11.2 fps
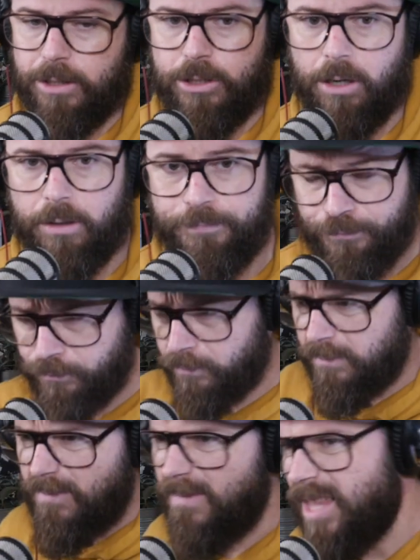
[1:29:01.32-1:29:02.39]
shop.
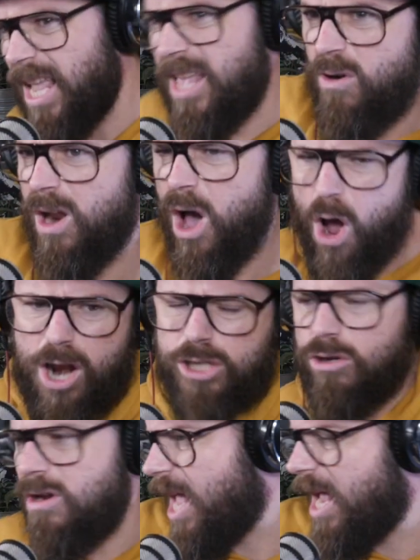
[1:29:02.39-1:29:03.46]
And they're like, oh, let's
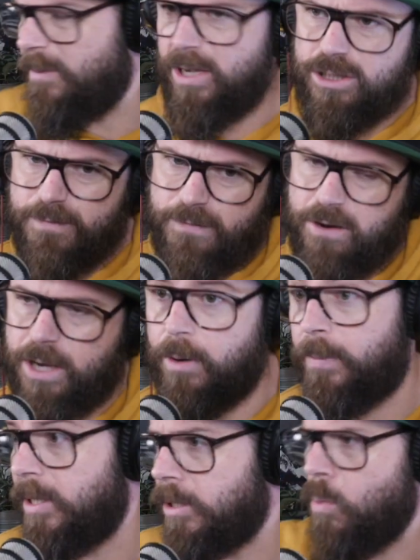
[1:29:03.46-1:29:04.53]
go and get him. Let's go and fuck him up.
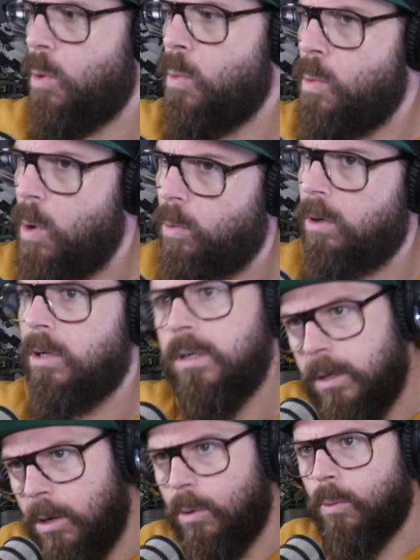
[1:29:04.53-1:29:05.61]
And he's like, whoa.
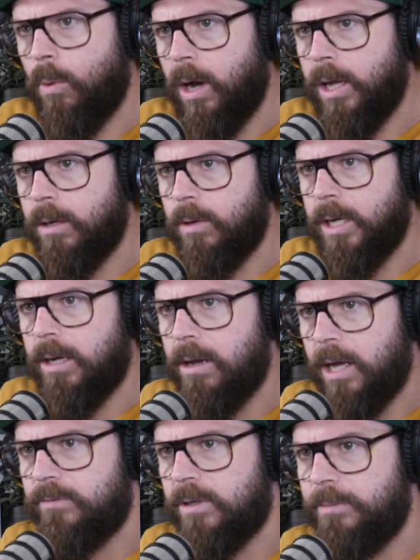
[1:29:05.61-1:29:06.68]
Why are you going
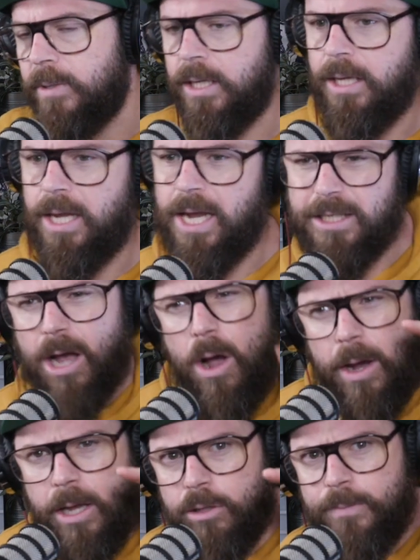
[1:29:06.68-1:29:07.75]
after him? He's like, oh,
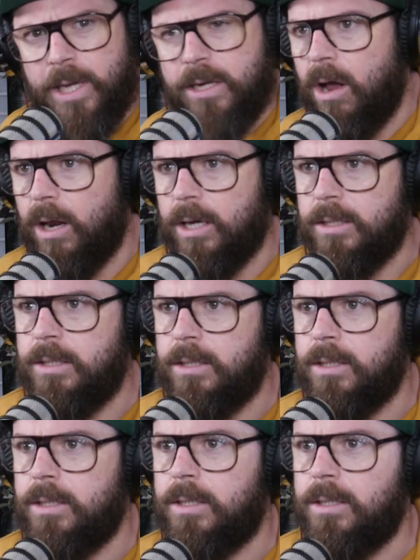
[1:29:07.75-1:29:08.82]
he owes me $1.
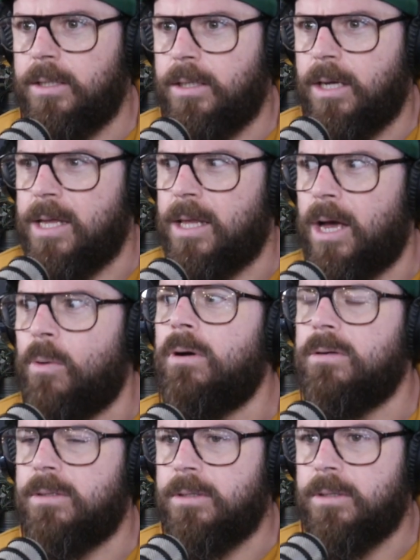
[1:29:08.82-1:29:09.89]
And they're like, what?
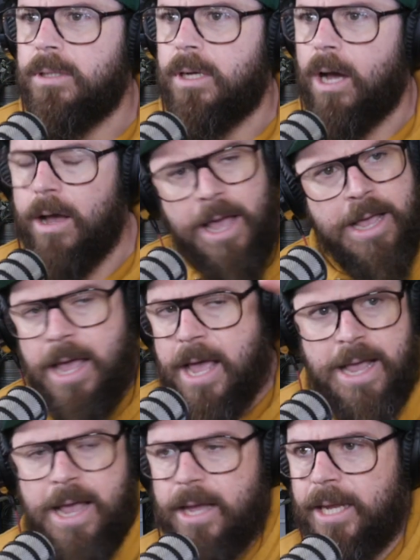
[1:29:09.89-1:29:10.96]
Oh,
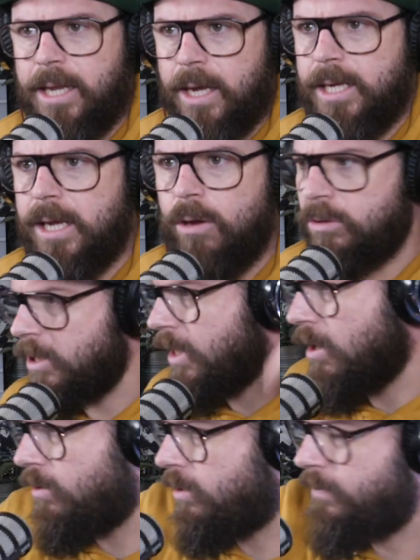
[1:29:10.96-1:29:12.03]
yeah. He
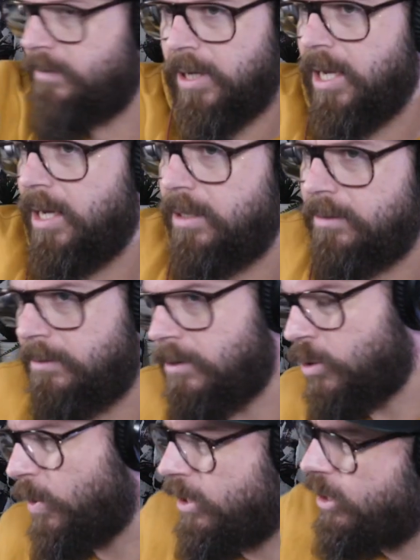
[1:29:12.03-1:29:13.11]
owes fucking
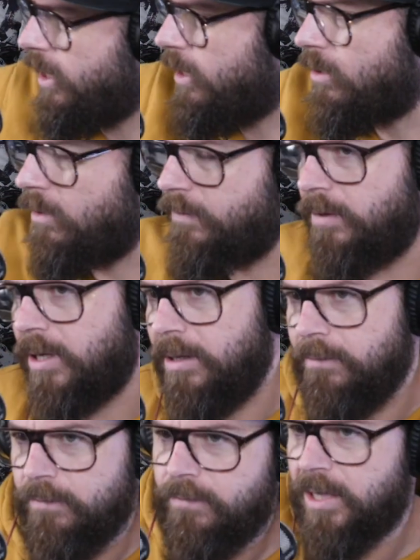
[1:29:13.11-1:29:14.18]
Sweet Cheeks or
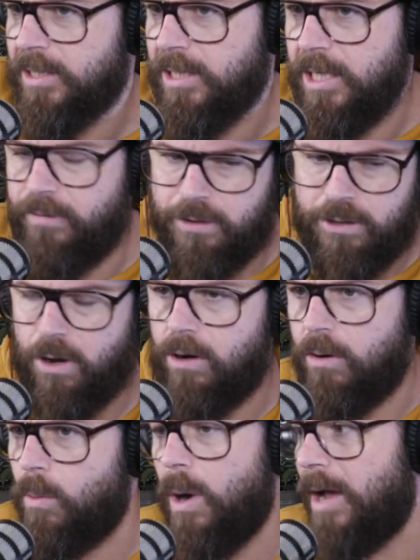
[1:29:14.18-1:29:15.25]
fucking Fat Steve $1
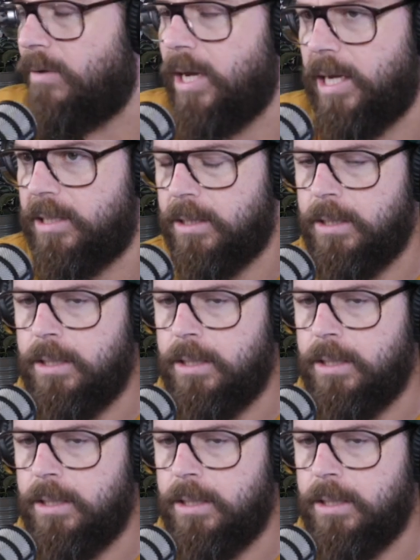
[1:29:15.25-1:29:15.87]
or whatever it is.